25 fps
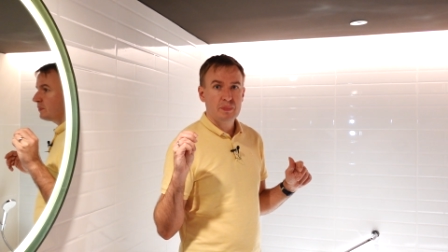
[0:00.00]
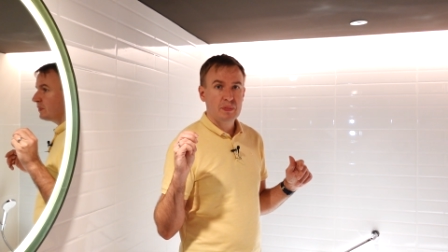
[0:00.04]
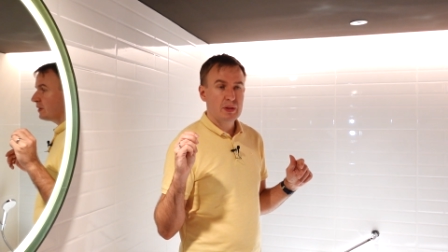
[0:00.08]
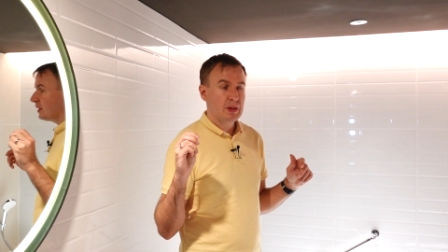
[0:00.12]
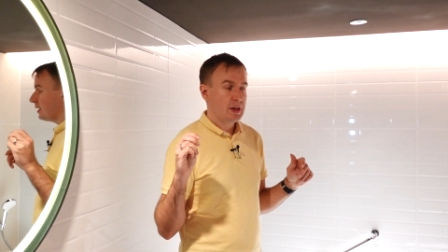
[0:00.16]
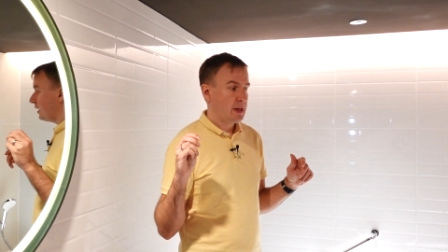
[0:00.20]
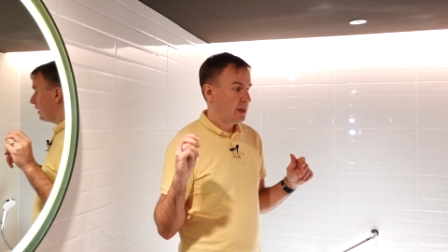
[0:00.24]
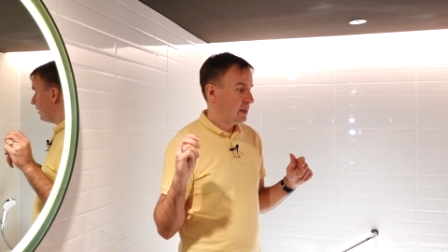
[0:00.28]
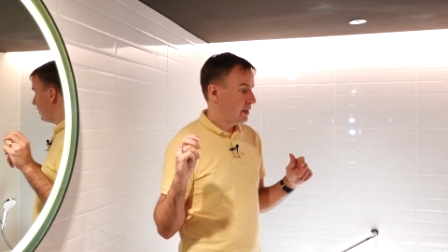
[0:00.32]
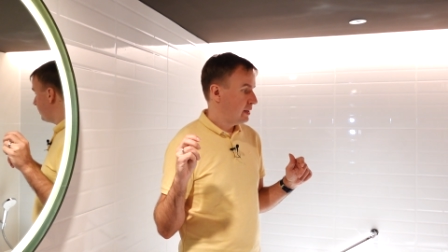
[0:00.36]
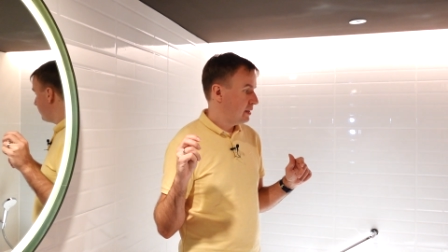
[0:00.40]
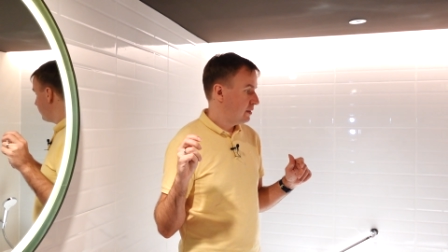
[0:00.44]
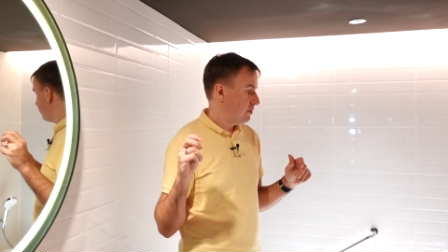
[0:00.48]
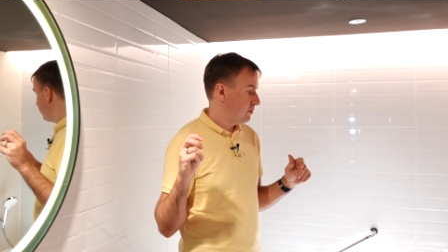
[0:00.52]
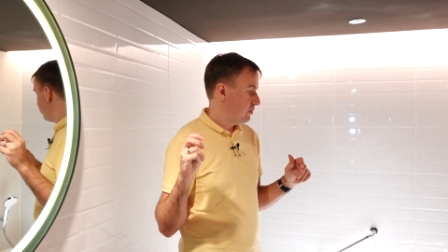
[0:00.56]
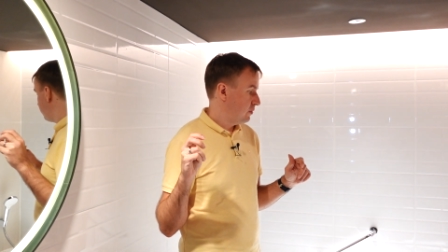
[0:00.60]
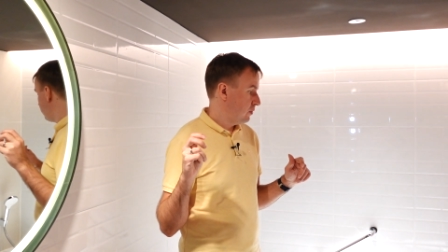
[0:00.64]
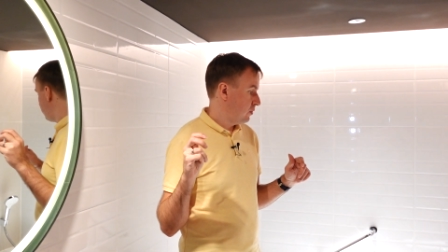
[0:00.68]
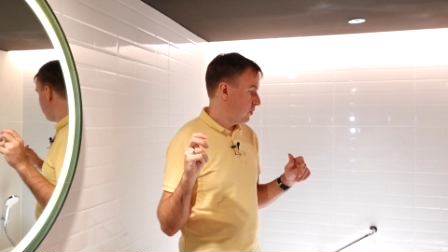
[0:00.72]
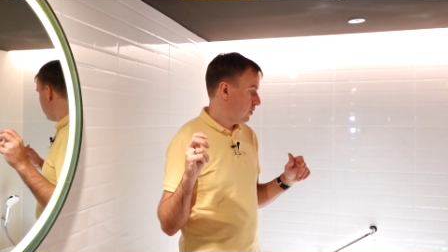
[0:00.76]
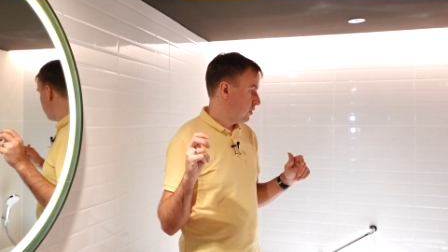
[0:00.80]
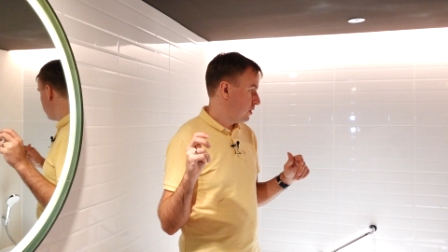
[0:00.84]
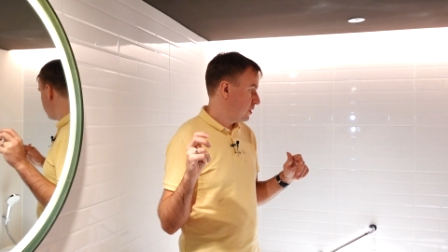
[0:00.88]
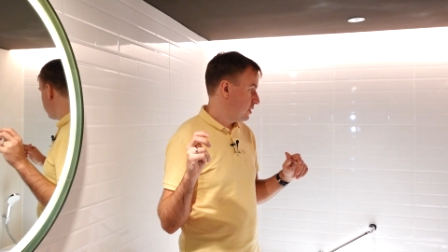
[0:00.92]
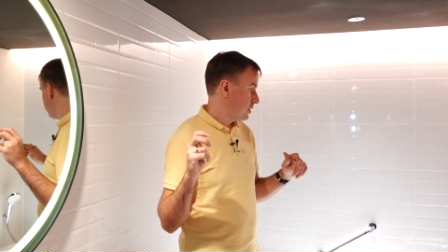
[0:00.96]

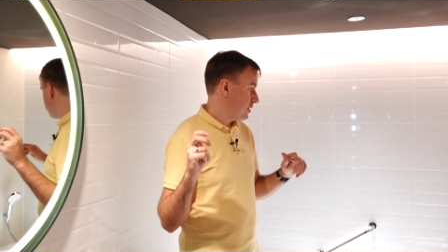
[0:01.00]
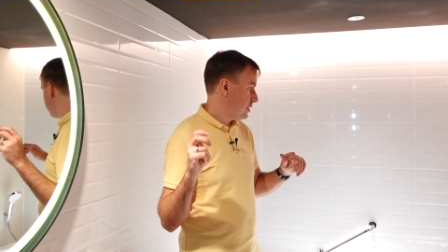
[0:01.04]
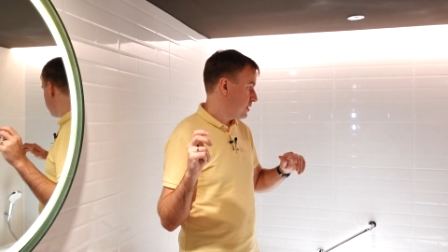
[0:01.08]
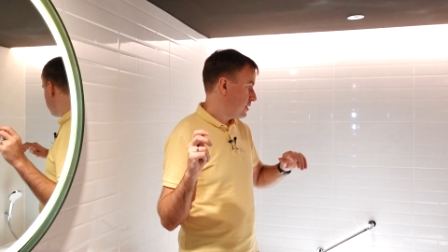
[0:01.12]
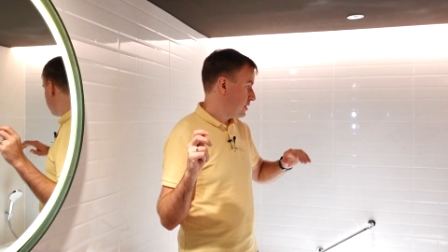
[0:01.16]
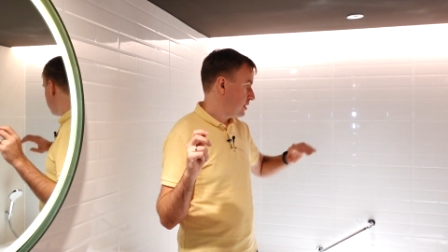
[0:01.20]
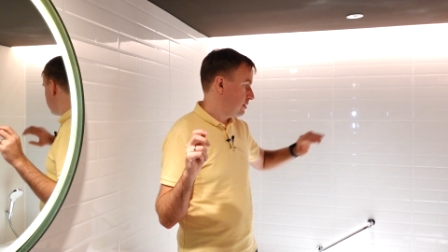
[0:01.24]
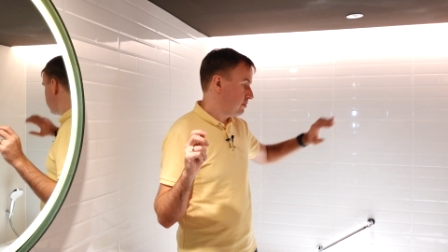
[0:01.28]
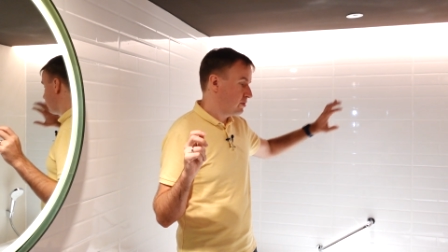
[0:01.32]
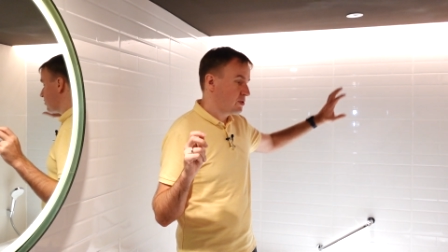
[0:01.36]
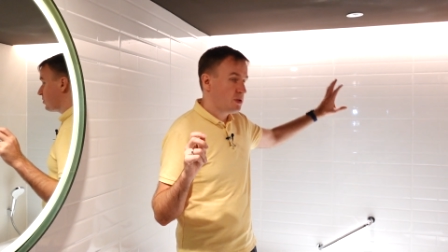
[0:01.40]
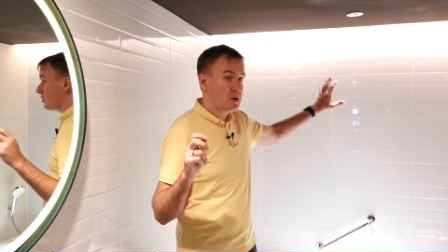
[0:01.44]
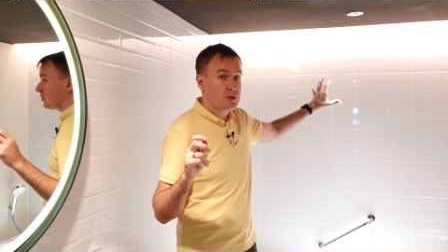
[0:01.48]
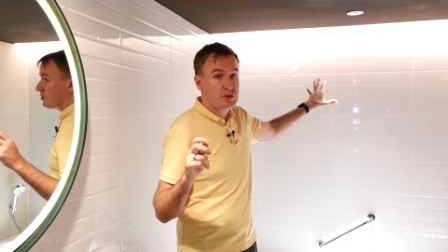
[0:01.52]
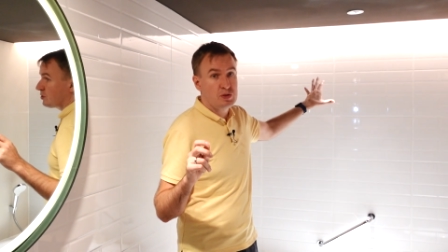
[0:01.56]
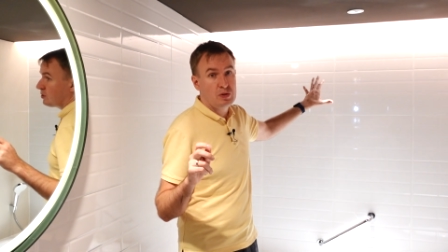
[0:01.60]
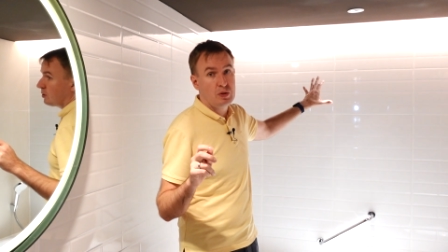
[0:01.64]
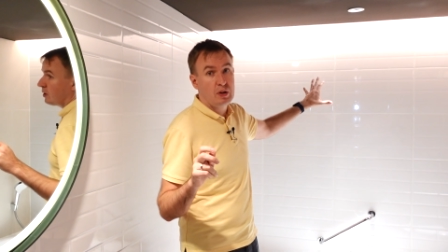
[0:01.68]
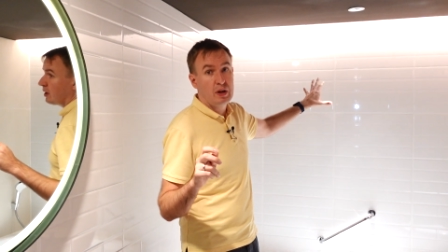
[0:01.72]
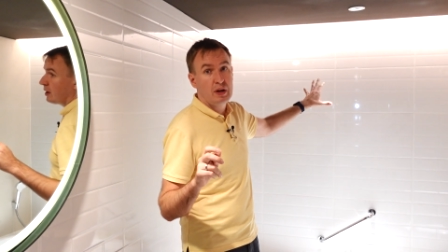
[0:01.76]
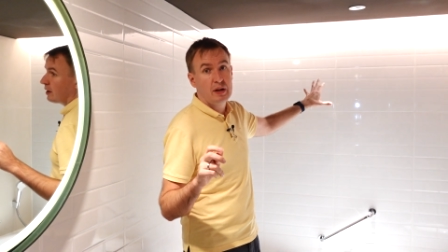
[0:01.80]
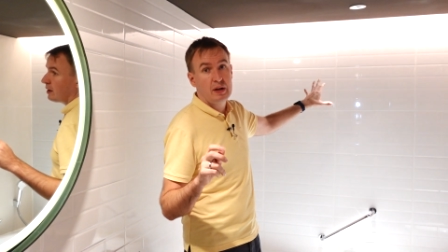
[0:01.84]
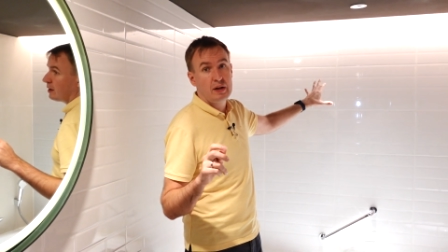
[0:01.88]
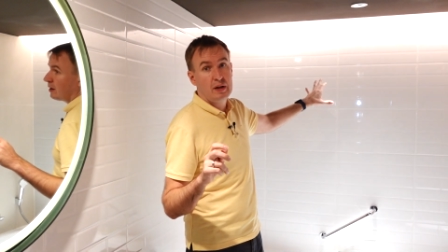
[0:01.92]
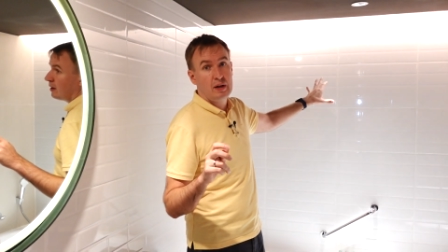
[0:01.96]
there was also
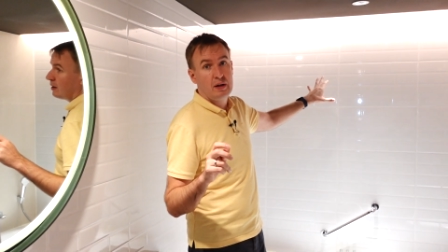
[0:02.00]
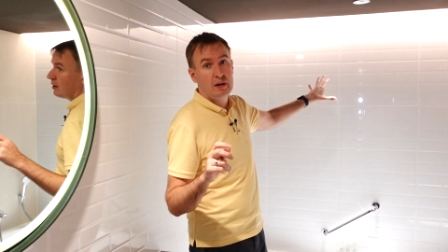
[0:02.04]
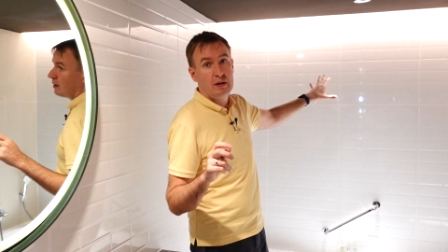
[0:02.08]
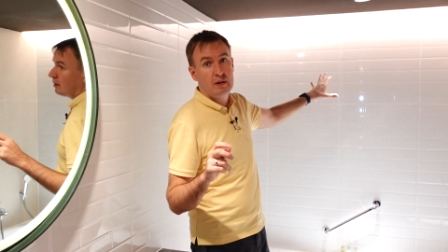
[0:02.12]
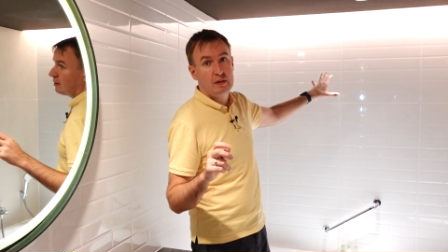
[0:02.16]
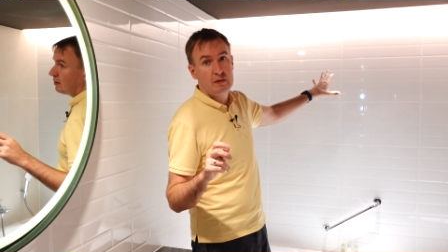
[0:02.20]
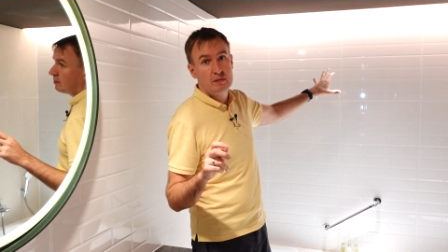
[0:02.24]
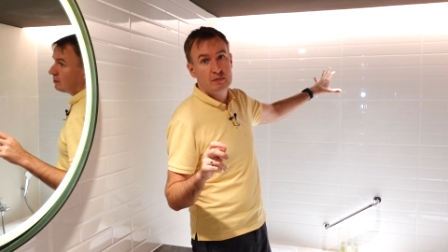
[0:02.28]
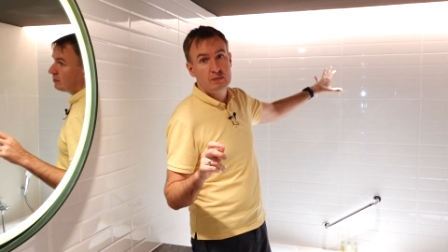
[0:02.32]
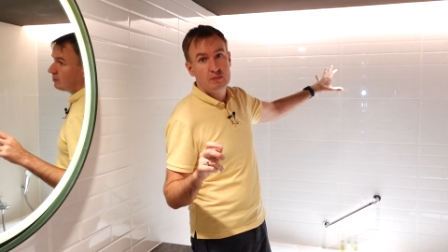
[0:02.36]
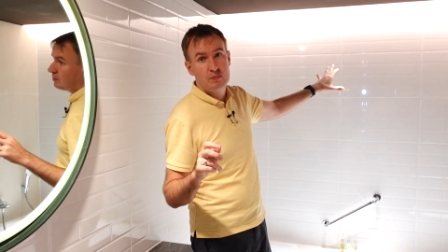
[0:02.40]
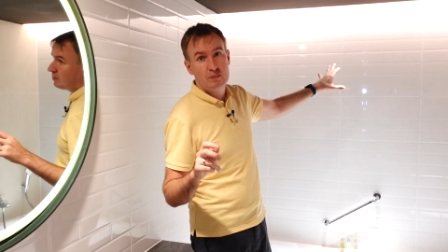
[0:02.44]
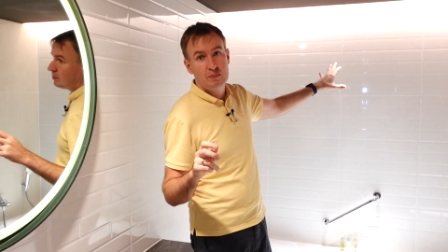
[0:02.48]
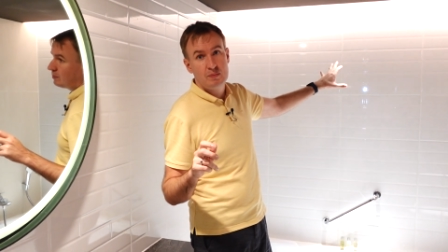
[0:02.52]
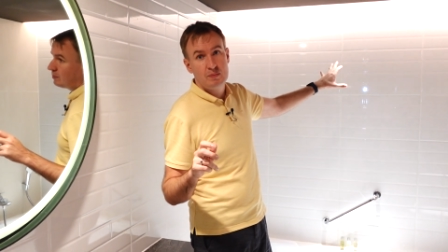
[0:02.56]
like a